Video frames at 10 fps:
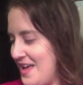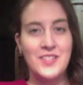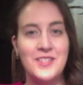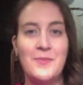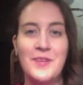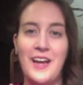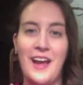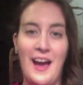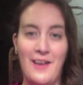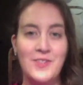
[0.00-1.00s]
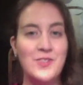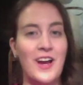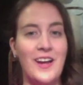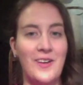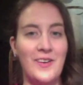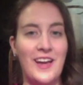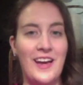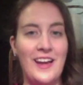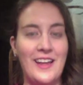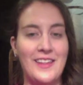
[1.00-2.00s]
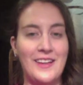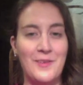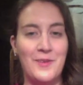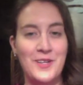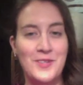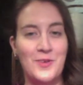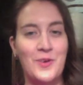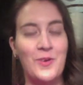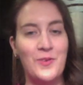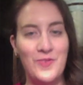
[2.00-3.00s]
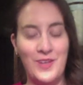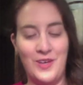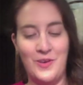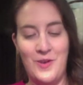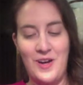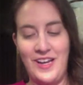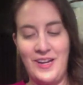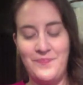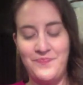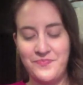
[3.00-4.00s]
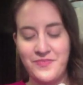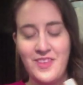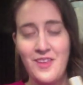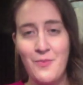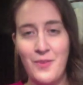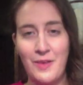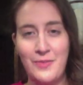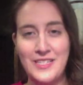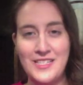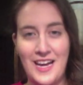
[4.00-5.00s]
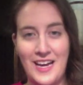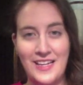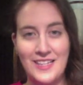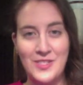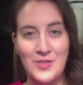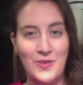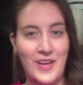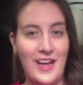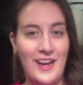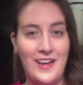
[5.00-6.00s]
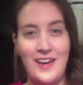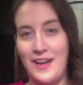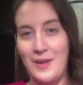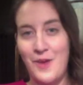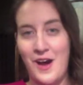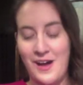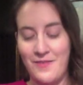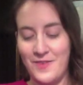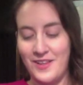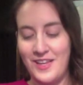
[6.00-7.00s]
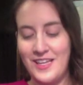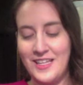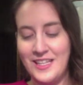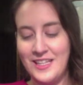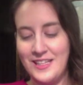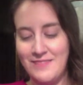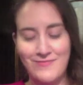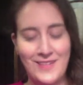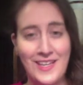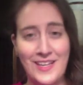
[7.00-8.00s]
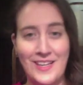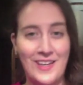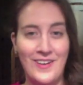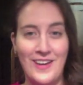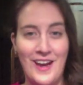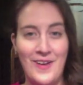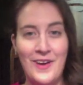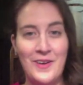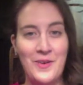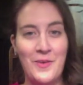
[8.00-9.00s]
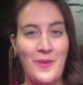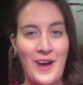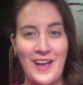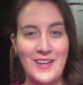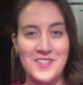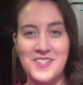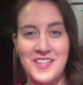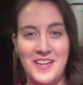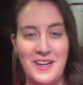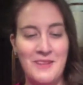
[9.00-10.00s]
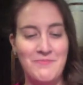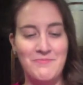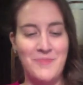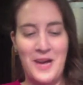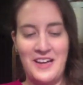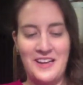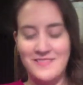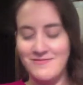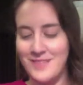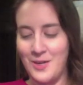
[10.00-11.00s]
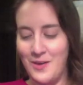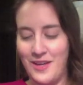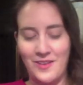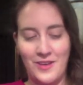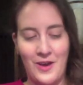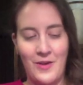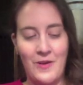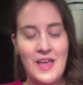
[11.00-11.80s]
Something I haven't tried out yet. I think I want to do a whole video on it, but I've been dying to get a neti pot for like a year now. I don't know why I just didn't buy it a while ago.